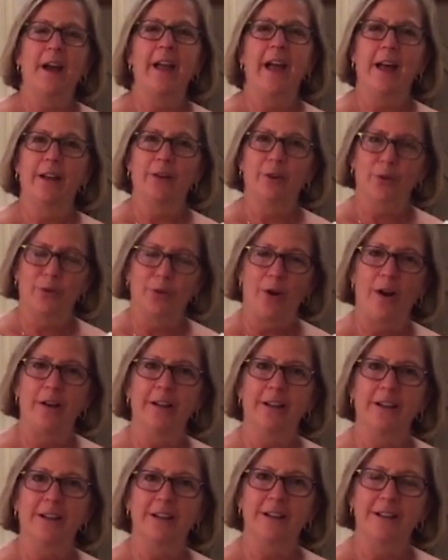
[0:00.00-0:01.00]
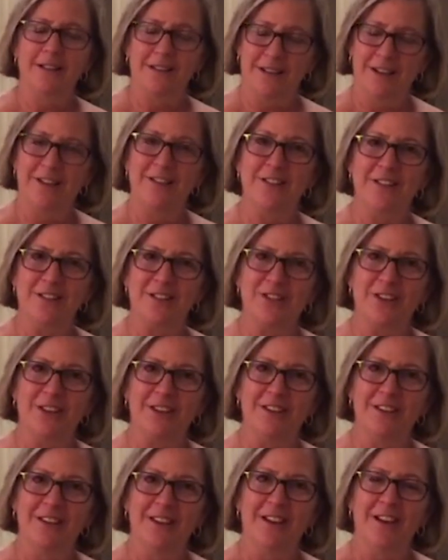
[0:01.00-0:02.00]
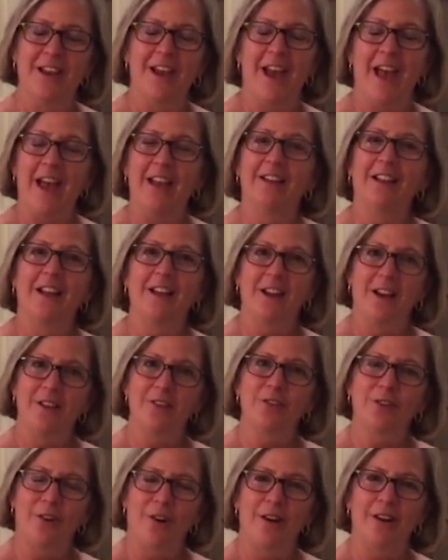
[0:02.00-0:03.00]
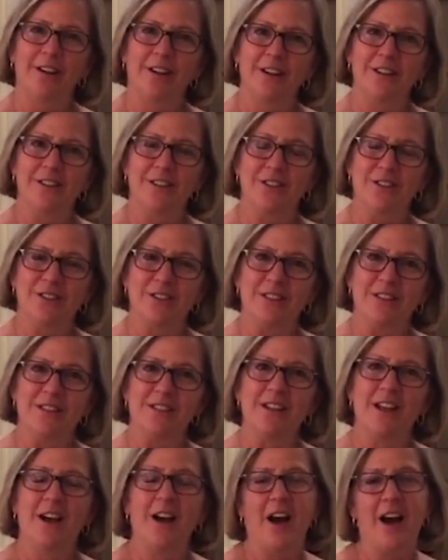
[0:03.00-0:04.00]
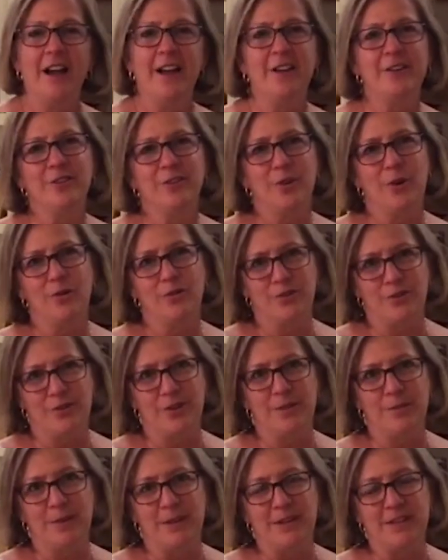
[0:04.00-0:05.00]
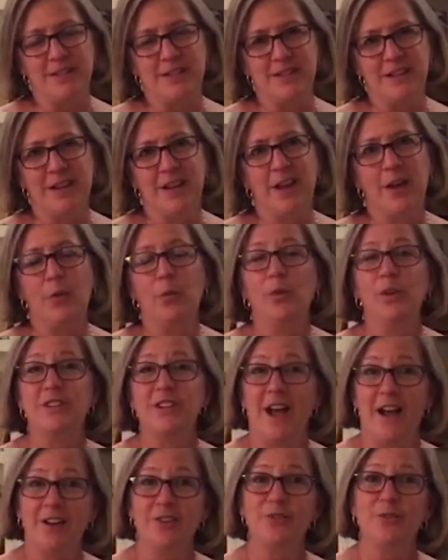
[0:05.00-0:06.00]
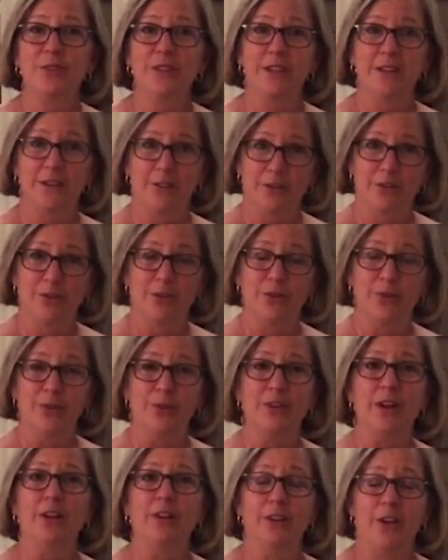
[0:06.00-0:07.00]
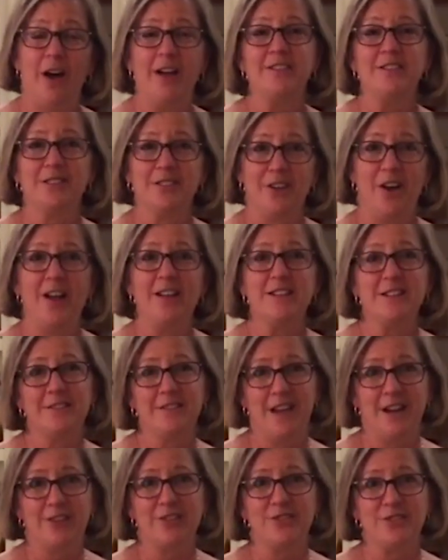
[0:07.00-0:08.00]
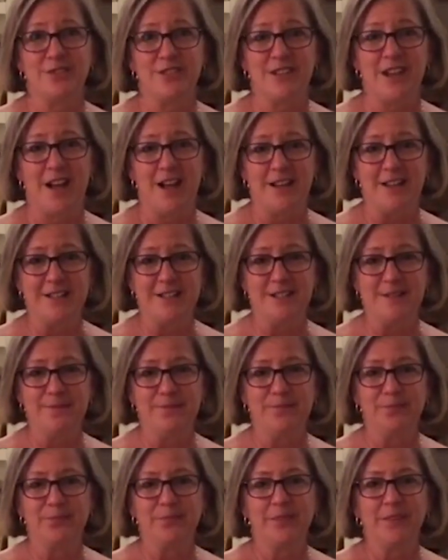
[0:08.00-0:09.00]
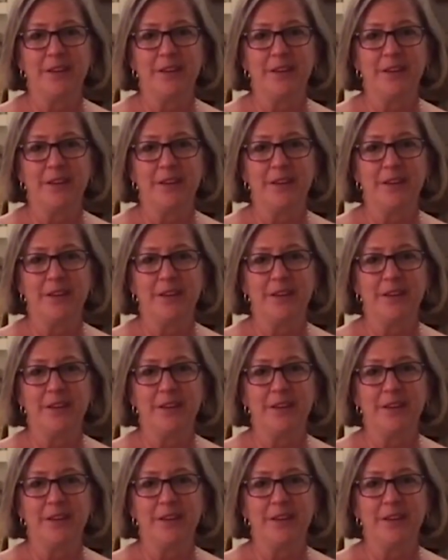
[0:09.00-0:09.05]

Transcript: I had a chronic condition, and like other chronic conditions, I undergo treatments, which actually include lots and lots of exercise.